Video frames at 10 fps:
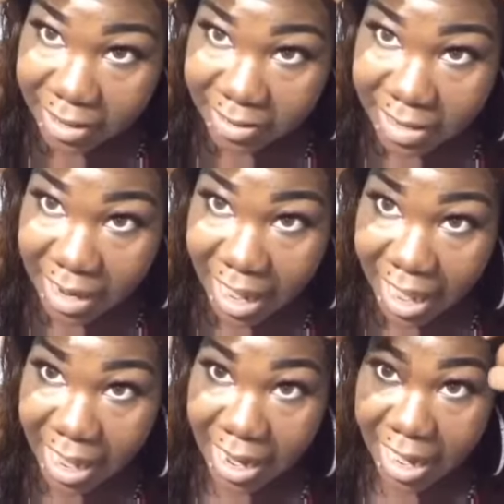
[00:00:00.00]
You see
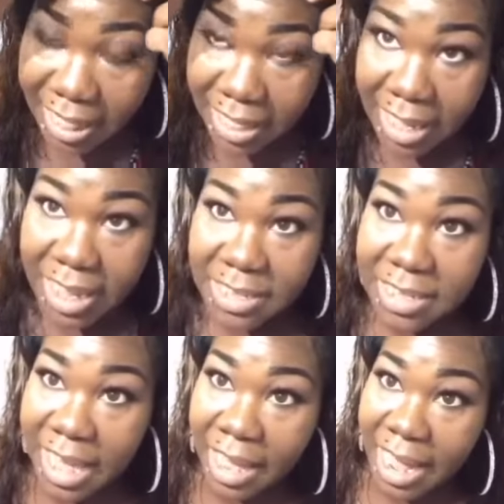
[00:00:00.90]
that? Nothing is
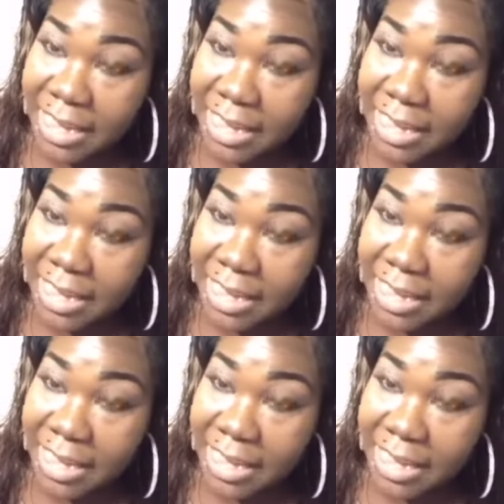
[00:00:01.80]
down.